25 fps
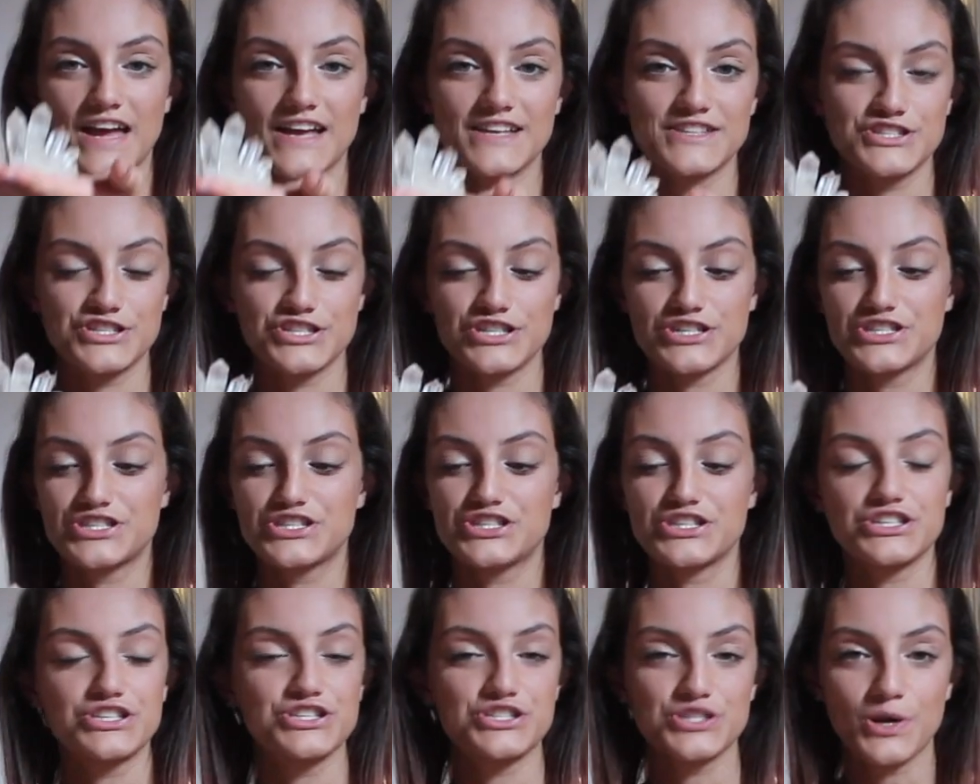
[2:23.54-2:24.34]

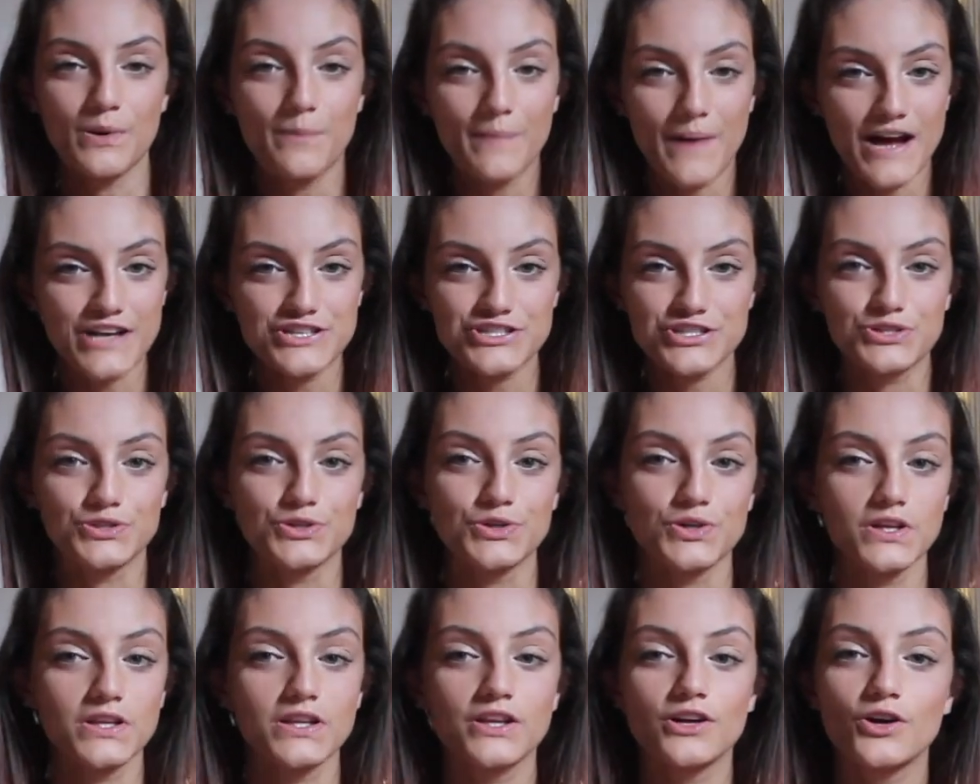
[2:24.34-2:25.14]
It's so
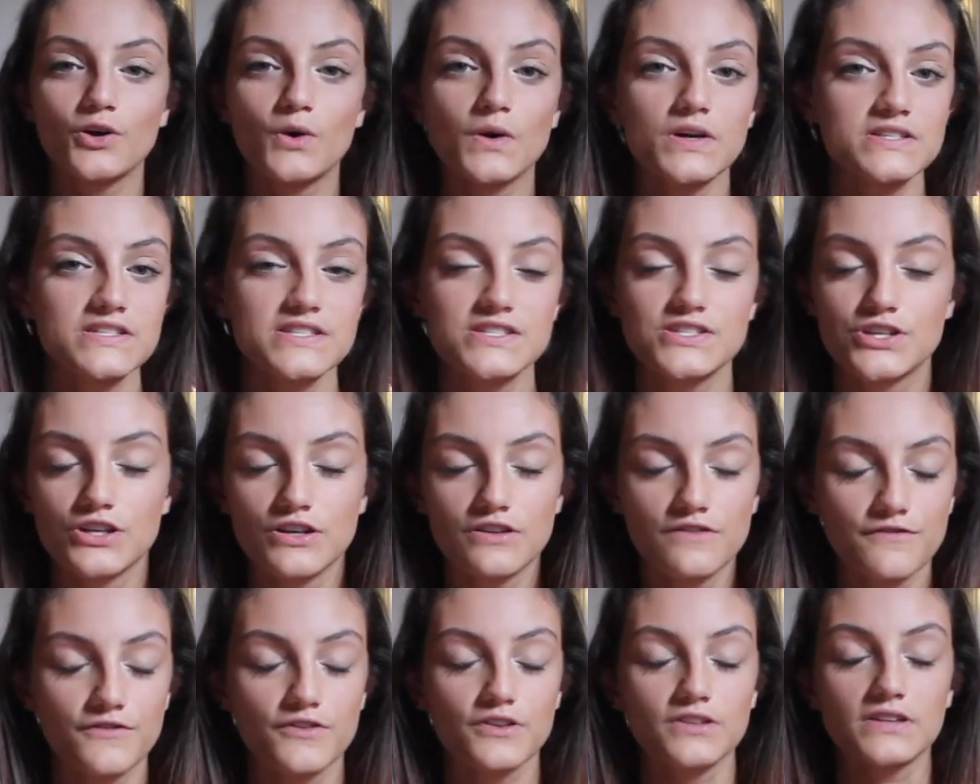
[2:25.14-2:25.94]
magical. Clear quartz is
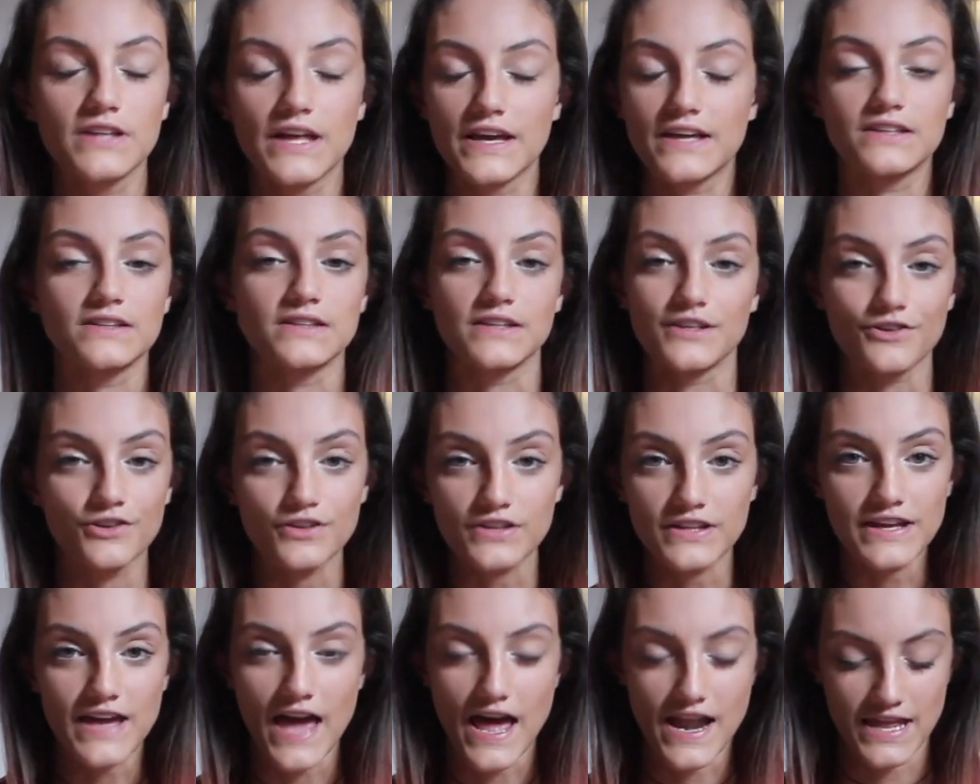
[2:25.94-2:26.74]
good for like
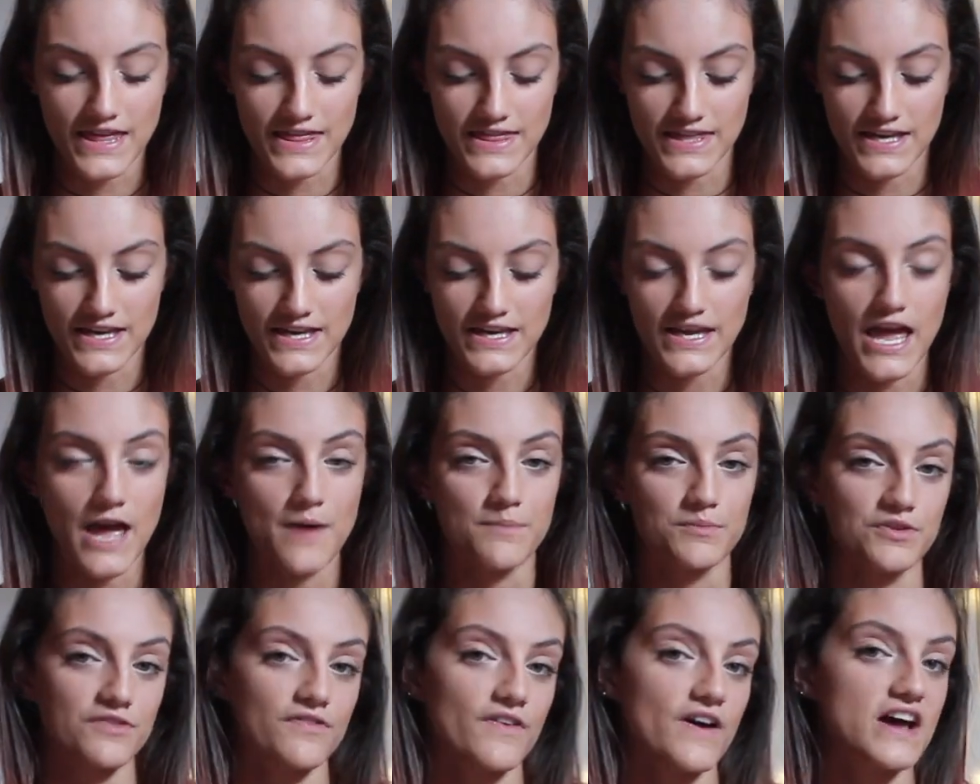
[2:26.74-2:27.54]
literally anything,
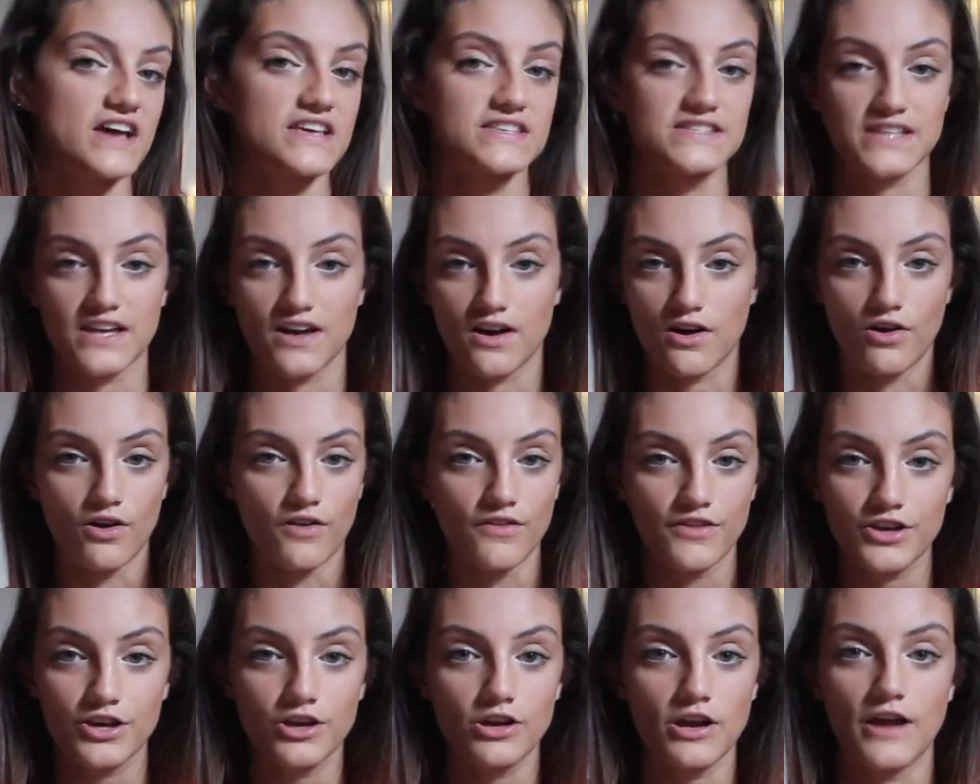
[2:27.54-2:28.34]
amplifies all
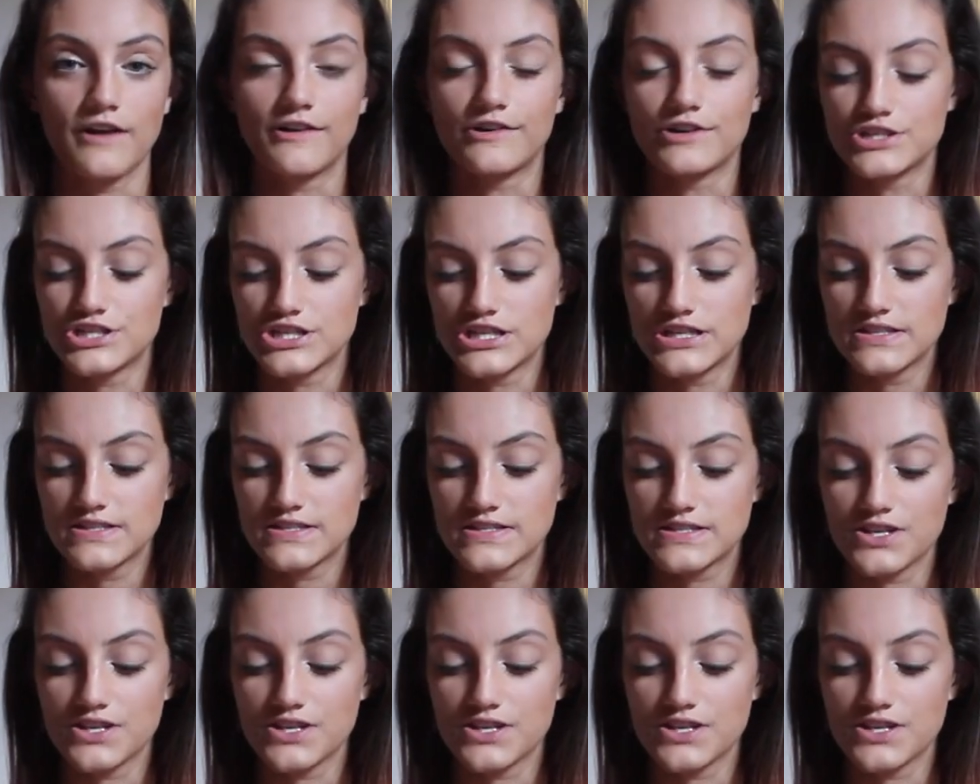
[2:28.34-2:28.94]
the good energies.